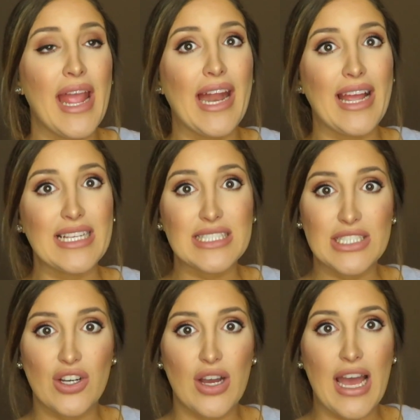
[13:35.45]
and I
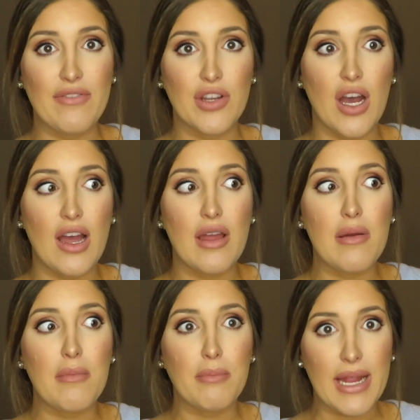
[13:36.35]
still have not
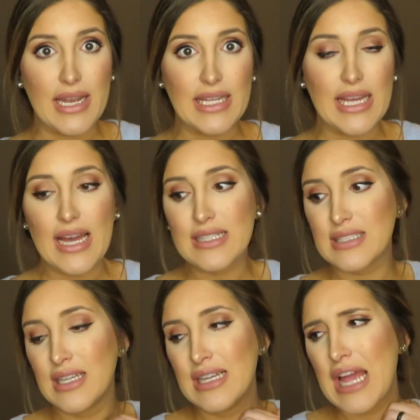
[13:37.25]
made it yet.